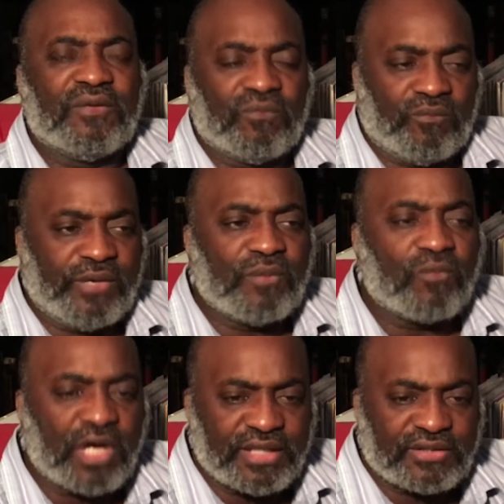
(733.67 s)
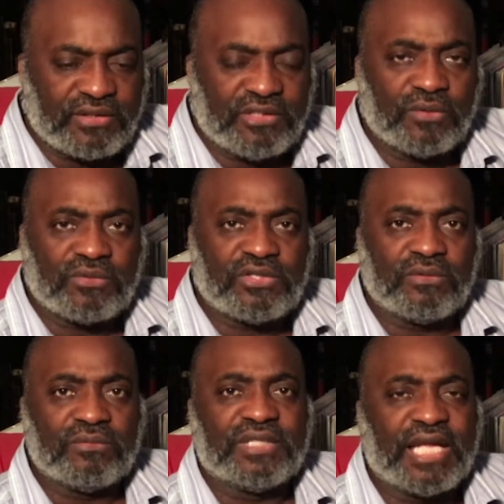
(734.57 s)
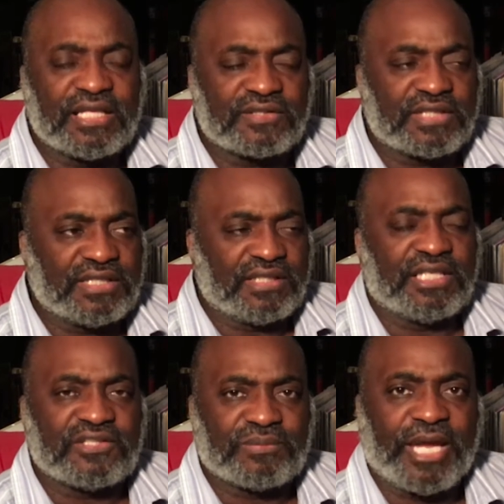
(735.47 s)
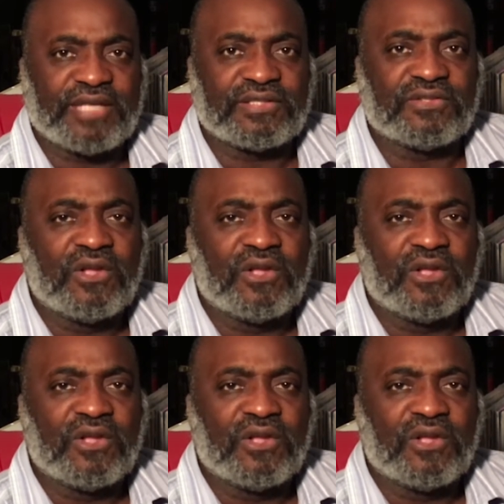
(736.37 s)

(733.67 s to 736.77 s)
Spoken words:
we want you to let us into these spaces,